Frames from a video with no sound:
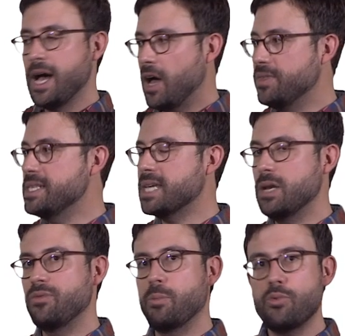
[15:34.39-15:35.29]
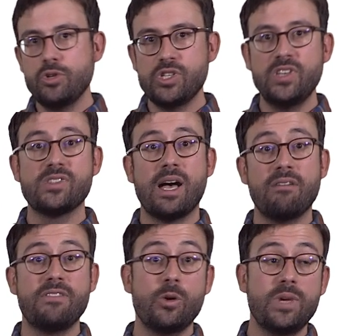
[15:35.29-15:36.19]
how these kind of approaches
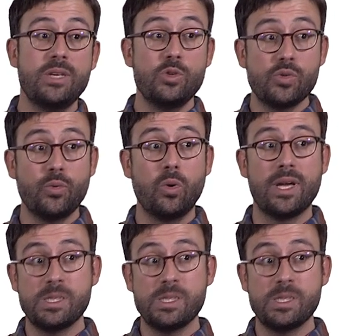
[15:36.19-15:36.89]
are very useful,